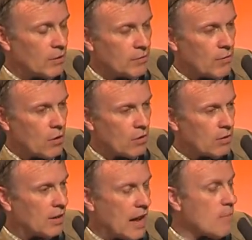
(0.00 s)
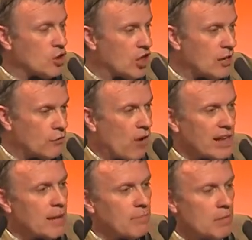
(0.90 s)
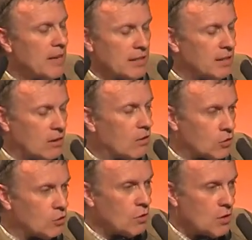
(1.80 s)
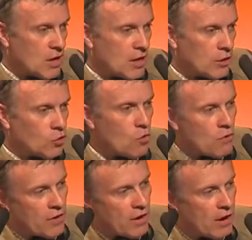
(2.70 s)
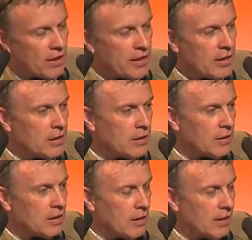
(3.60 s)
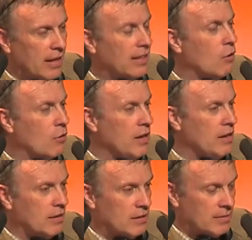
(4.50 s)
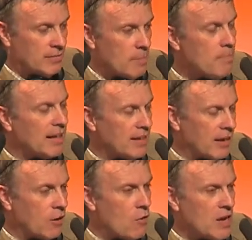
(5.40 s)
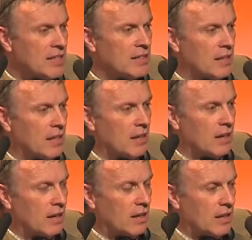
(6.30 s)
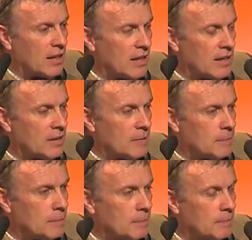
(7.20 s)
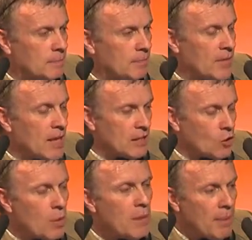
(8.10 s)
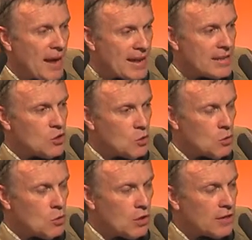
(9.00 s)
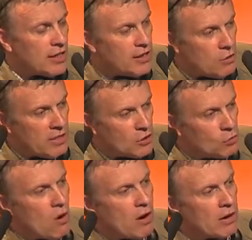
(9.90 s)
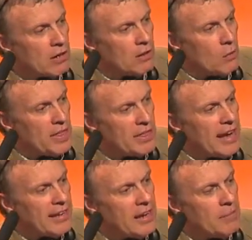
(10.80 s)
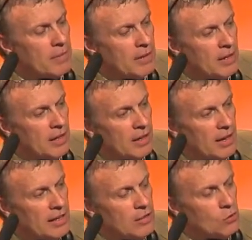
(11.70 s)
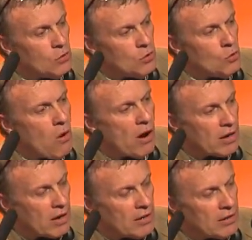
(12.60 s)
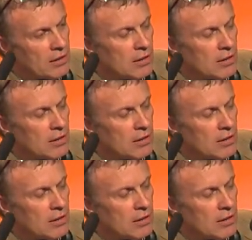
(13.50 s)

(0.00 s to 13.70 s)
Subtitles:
for climate change, for example, but it's also true for other impact categories. So we plan to continue this work with ADEME and to work on